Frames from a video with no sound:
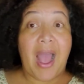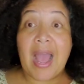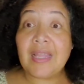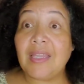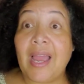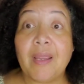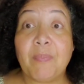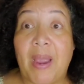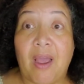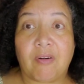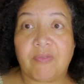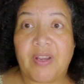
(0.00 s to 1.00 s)
I like
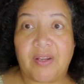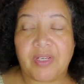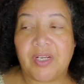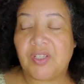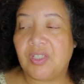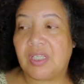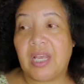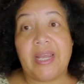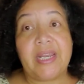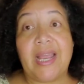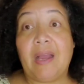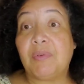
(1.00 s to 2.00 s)
powder foundations.
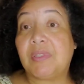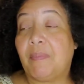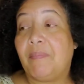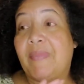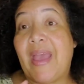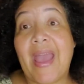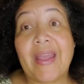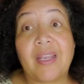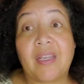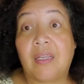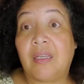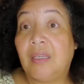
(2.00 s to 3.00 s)
Honey, I was a
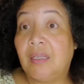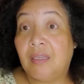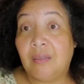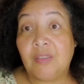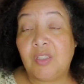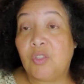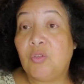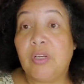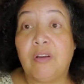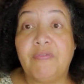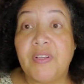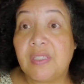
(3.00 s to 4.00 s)
MAC
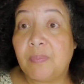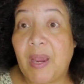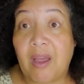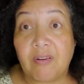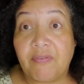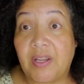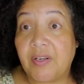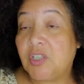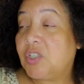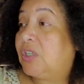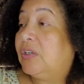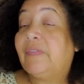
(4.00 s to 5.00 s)
Studio Fix powder
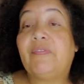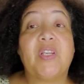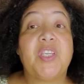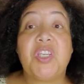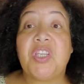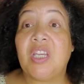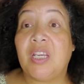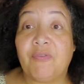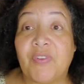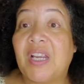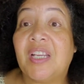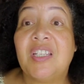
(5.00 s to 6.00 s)
foundation girl for
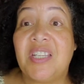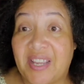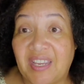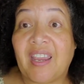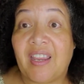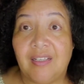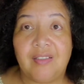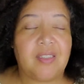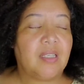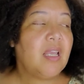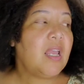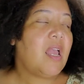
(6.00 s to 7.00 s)

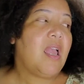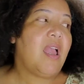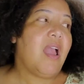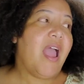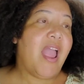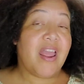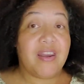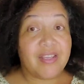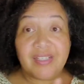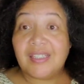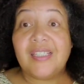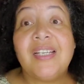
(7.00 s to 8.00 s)
decades. And
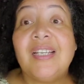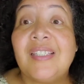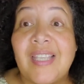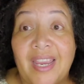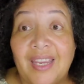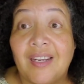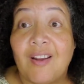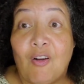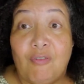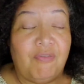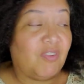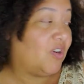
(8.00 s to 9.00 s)
this has taken
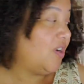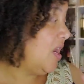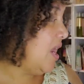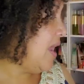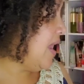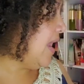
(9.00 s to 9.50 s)
over.